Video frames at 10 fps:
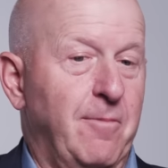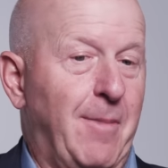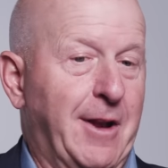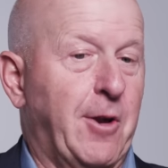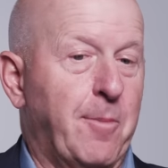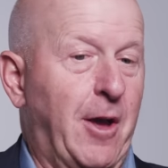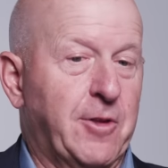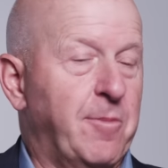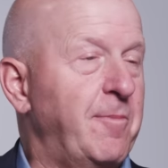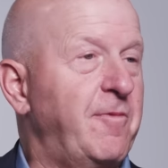
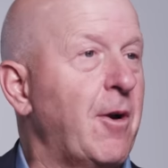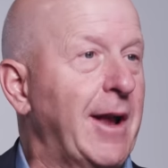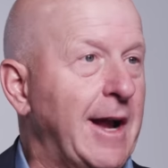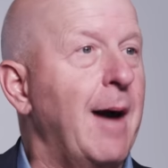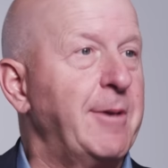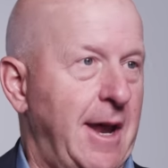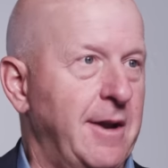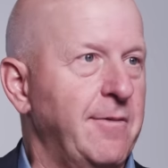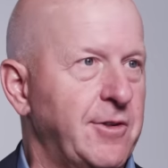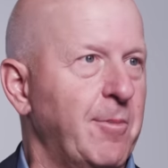policy has been very
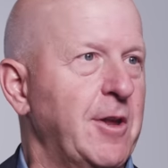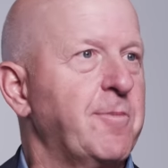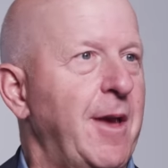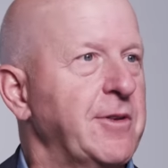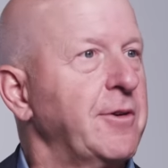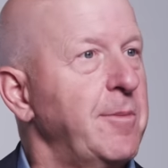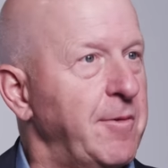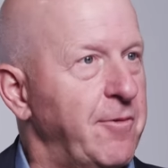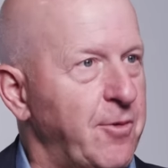accommodative, so money's basically been